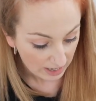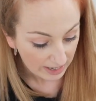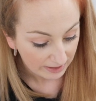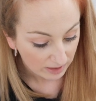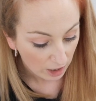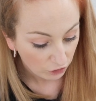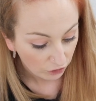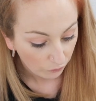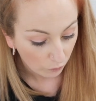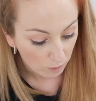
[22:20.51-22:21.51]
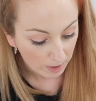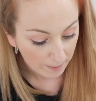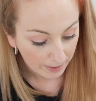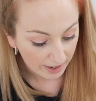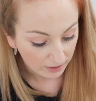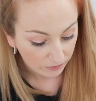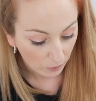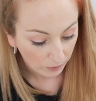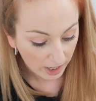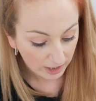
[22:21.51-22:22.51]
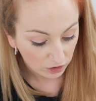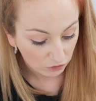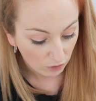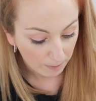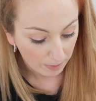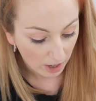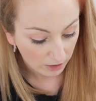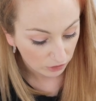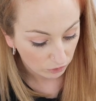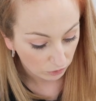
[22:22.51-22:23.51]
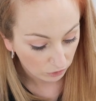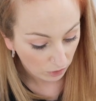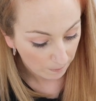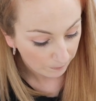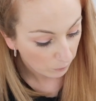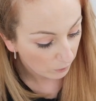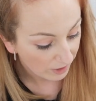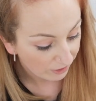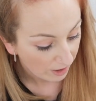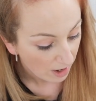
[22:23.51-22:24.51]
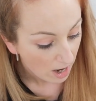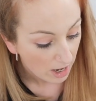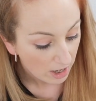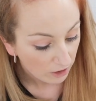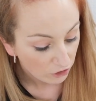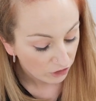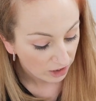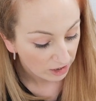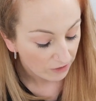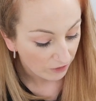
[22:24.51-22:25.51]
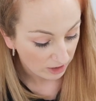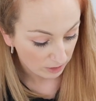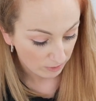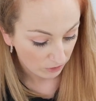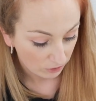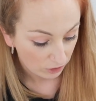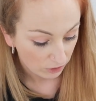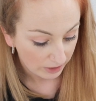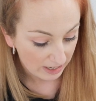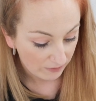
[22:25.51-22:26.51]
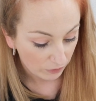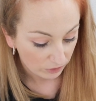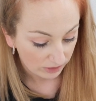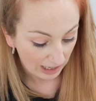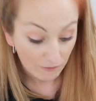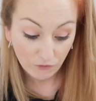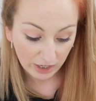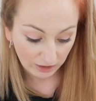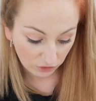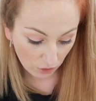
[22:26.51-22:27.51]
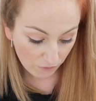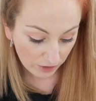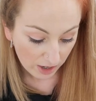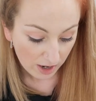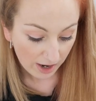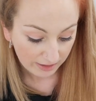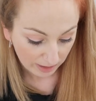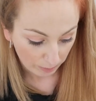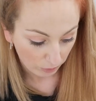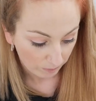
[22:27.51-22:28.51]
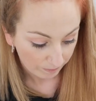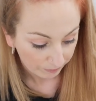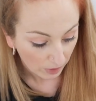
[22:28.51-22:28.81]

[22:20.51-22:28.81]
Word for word: Its luscious formula blends volcanic scrub particles with nourishing rice milk to leave your skin feeling soft and supple.